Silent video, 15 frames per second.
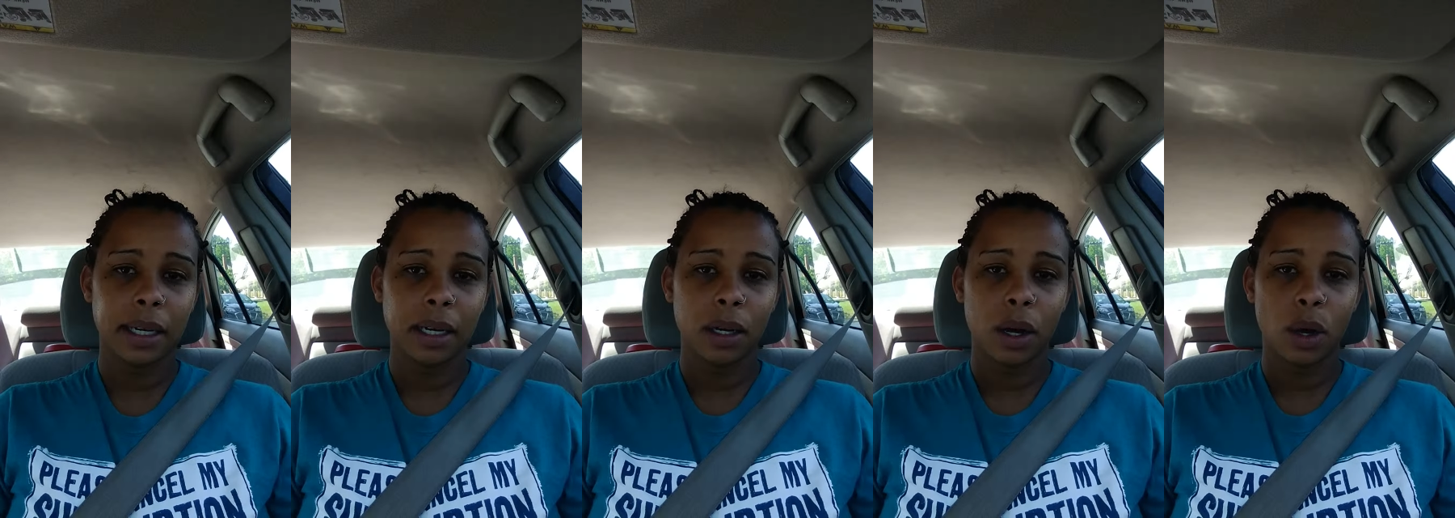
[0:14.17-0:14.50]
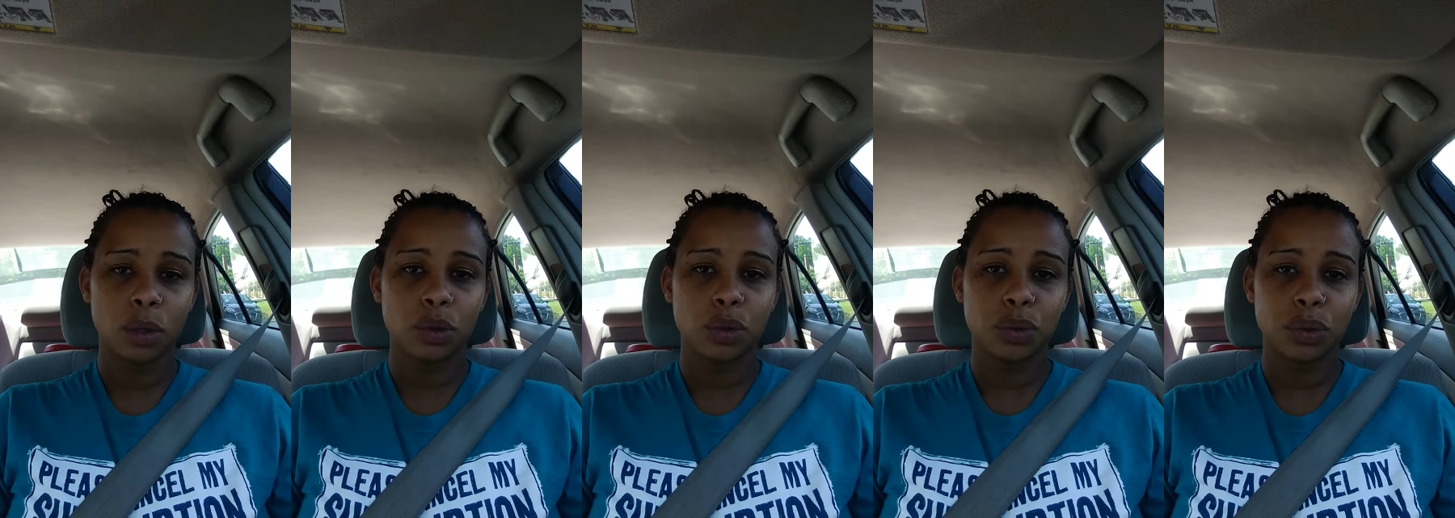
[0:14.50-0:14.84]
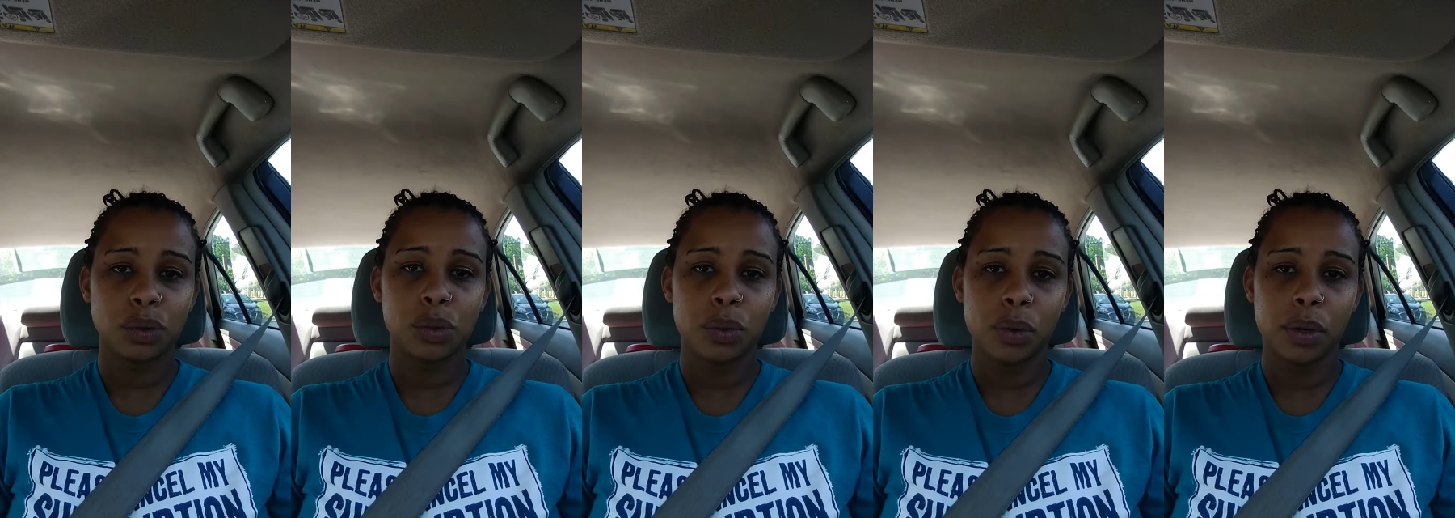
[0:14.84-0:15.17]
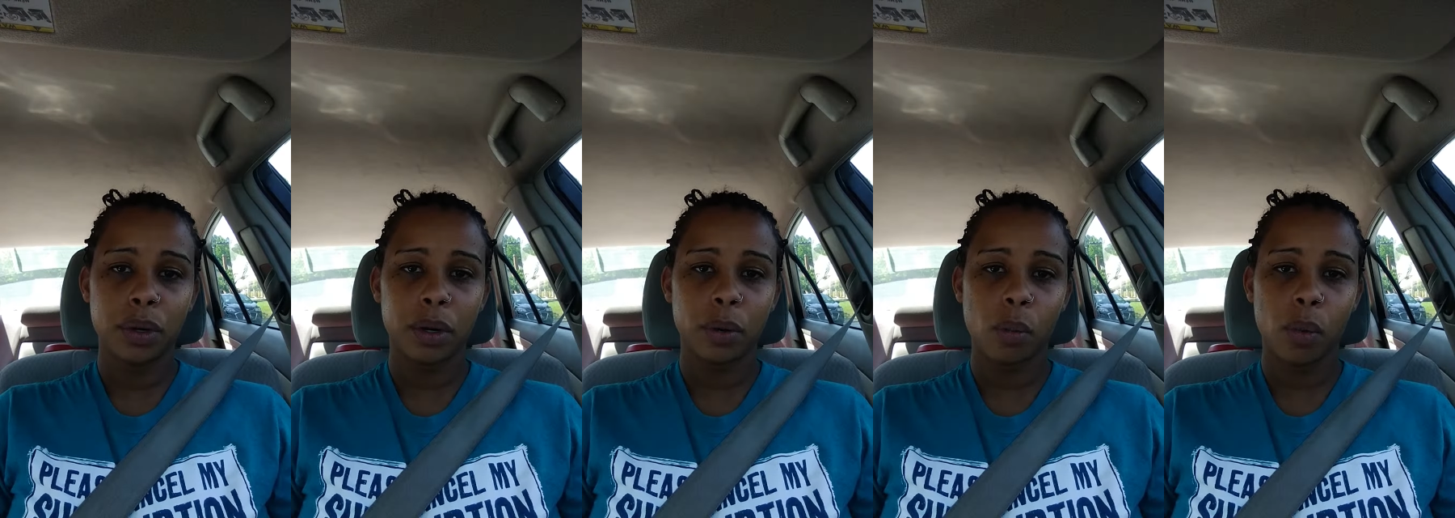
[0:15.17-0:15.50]
cultural
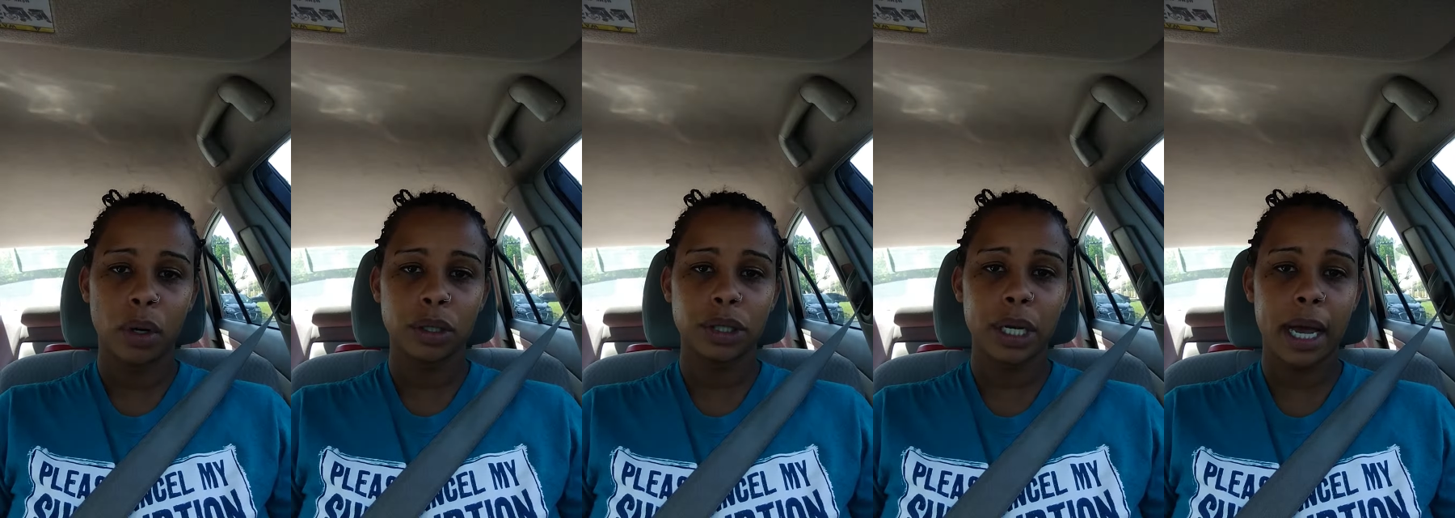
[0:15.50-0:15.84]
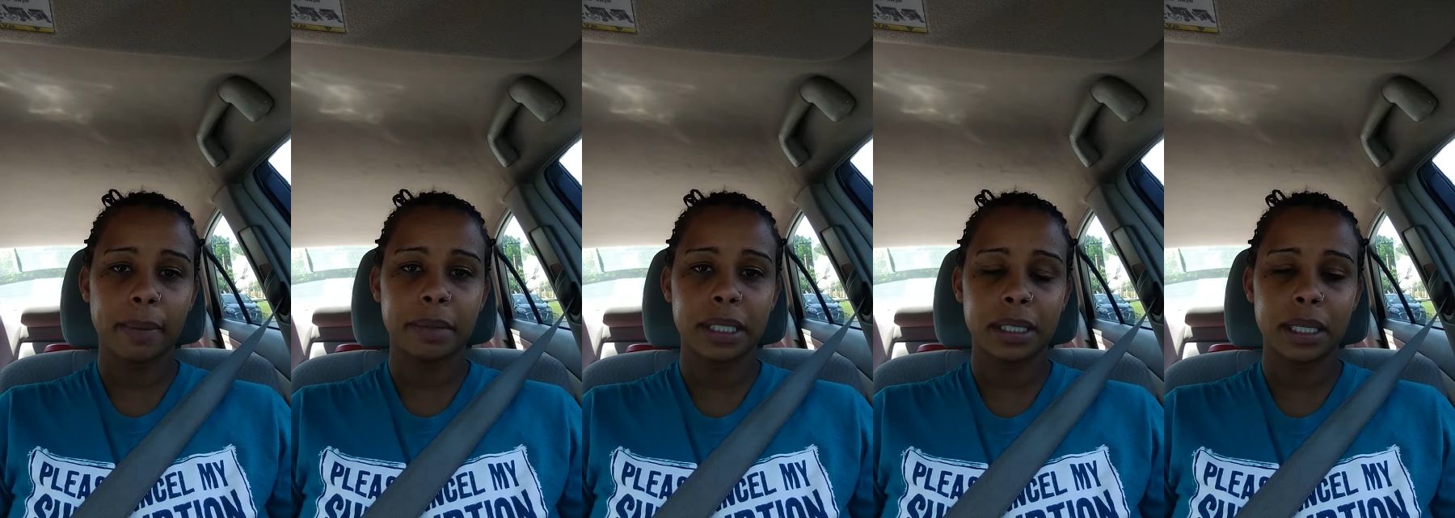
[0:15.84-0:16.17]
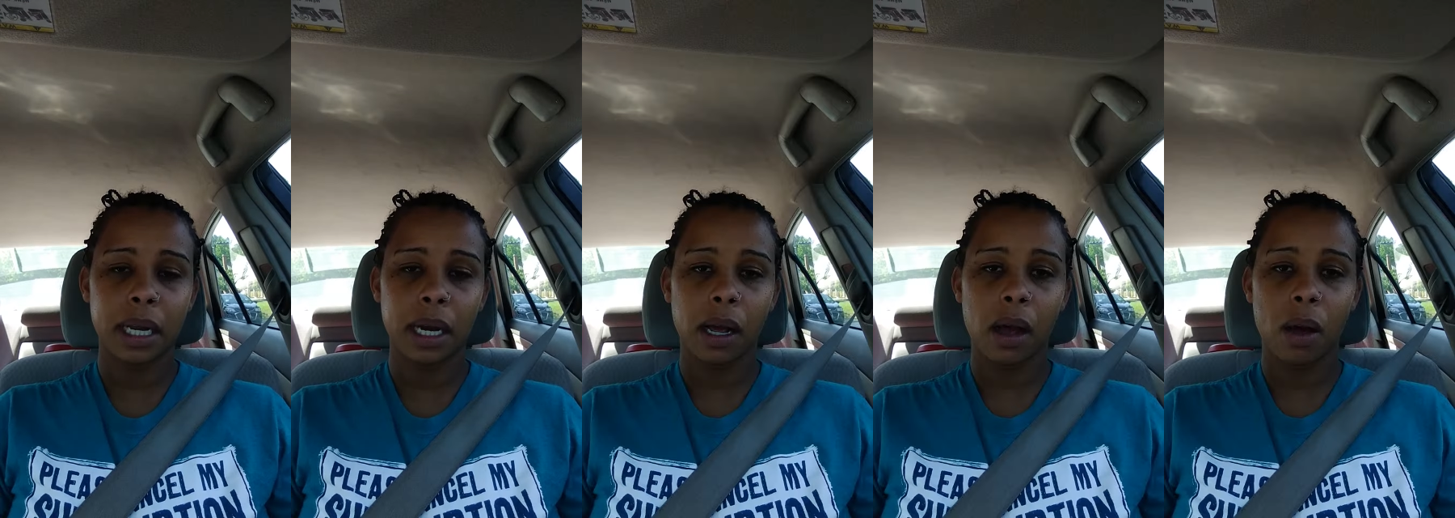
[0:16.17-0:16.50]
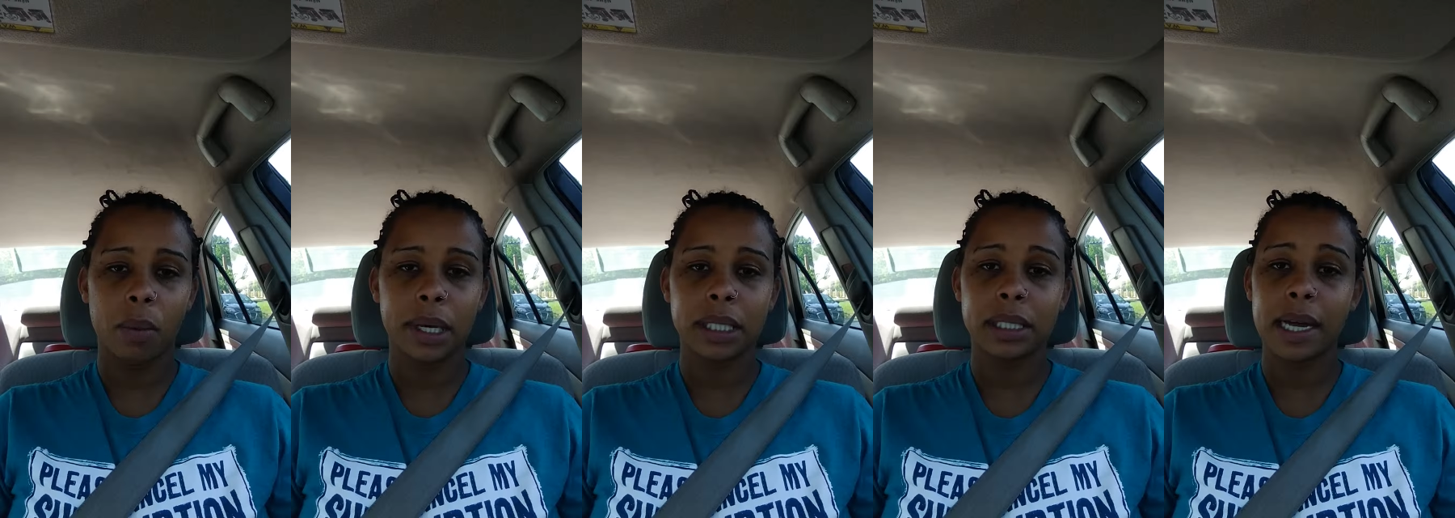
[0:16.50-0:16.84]
tour workshop to Senegal,
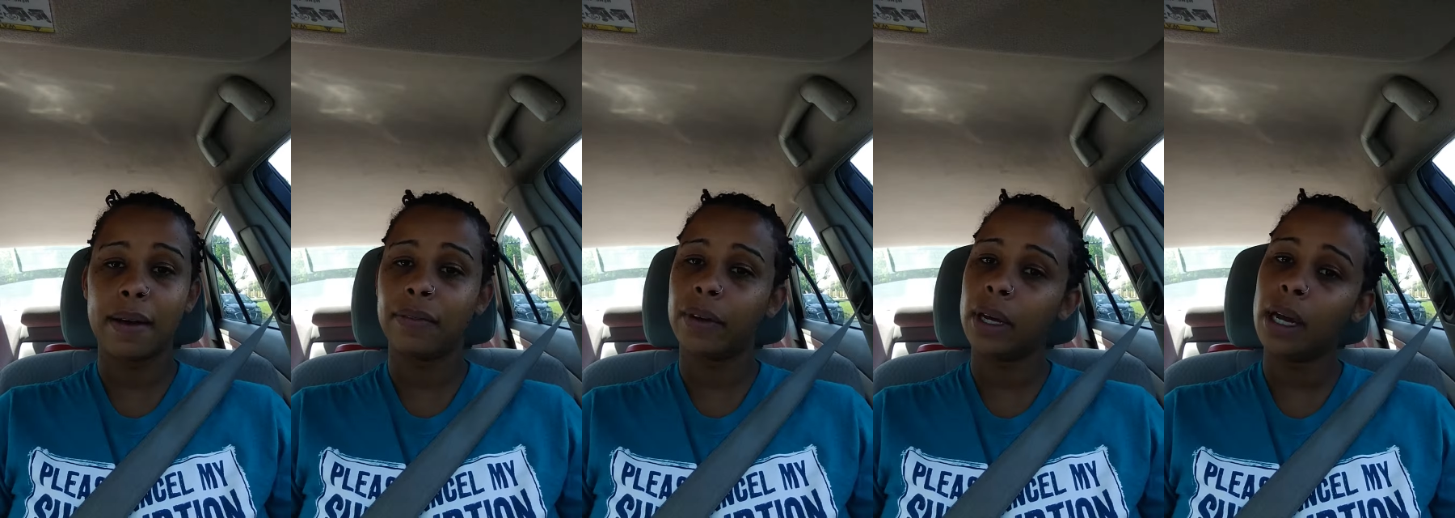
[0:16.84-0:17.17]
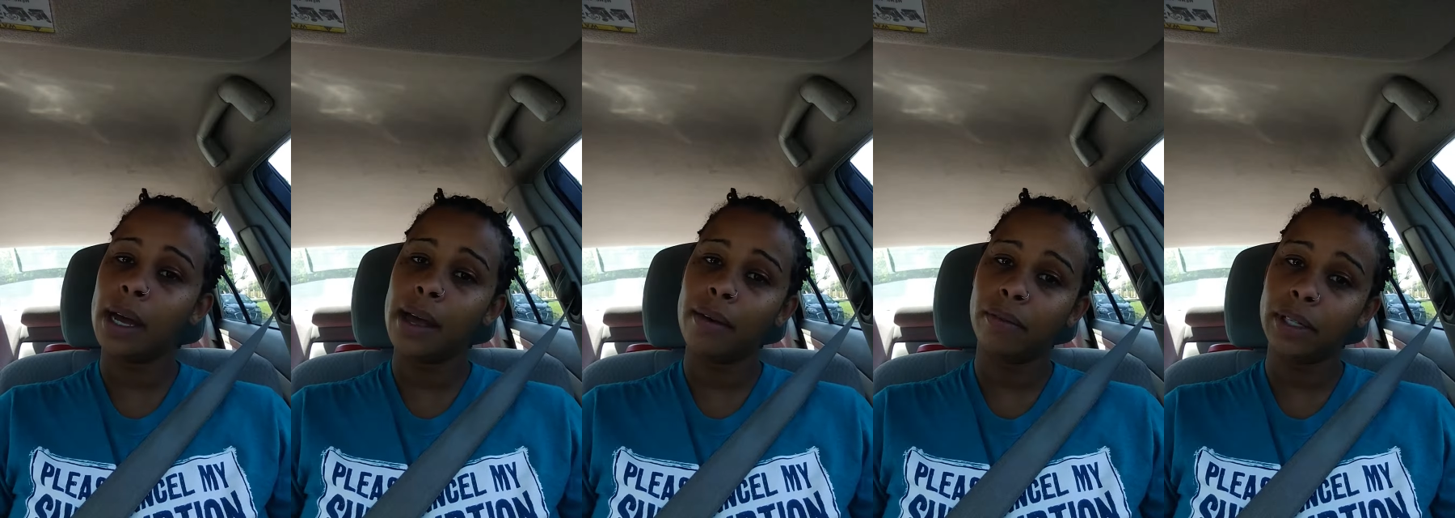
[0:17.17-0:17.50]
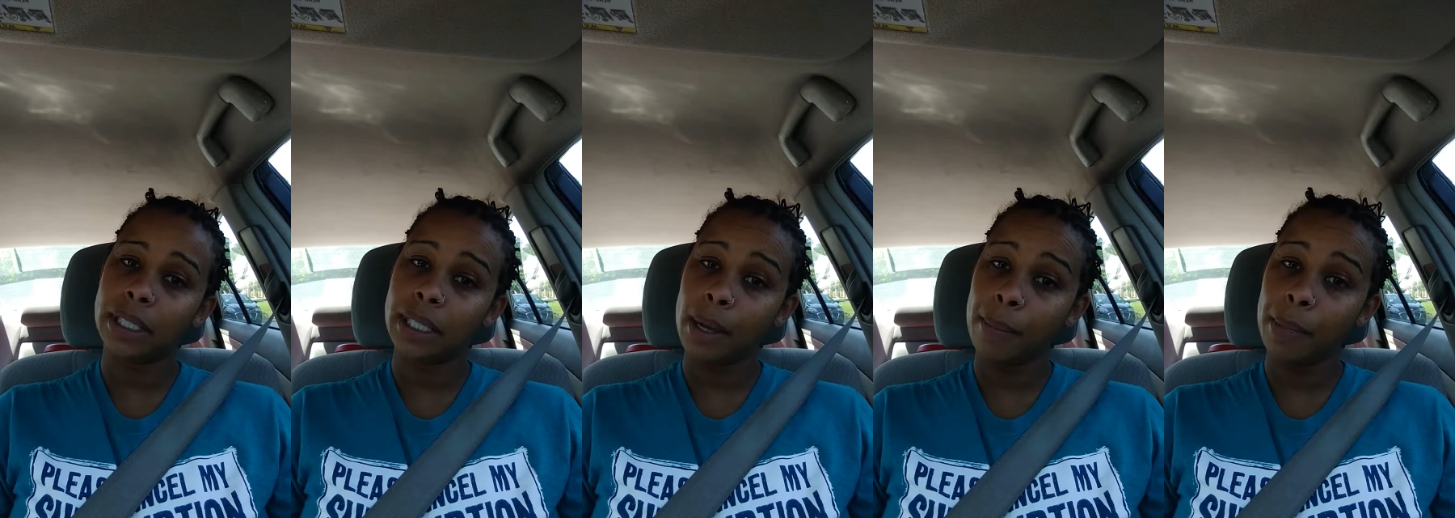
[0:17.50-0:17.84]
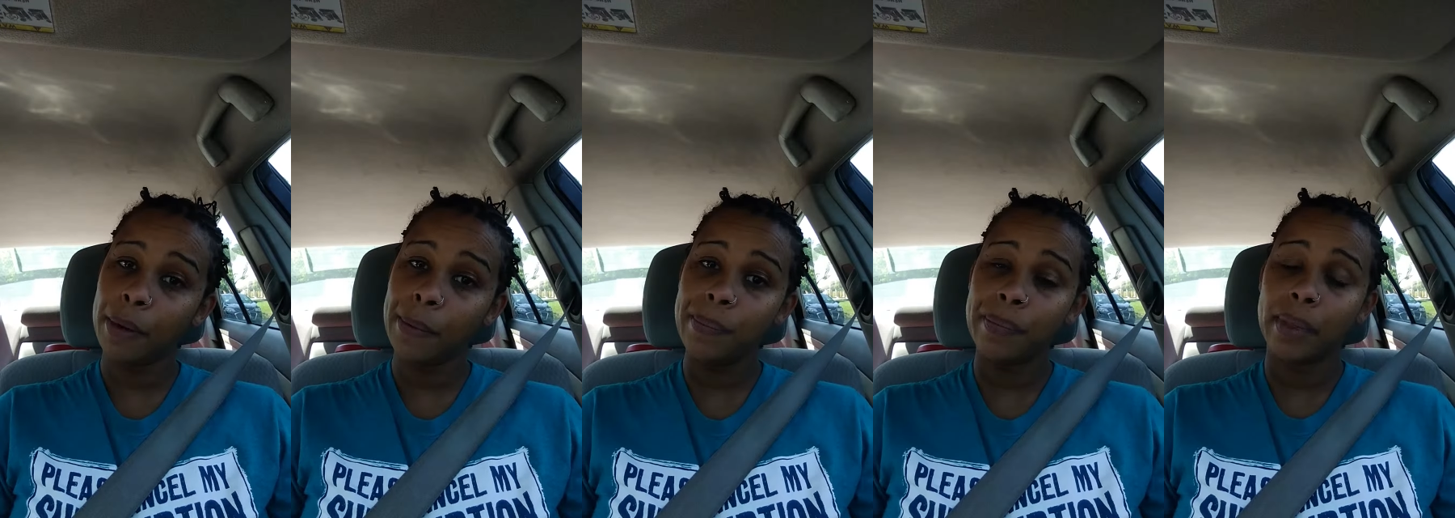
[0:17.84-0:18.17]
West Africa every summer.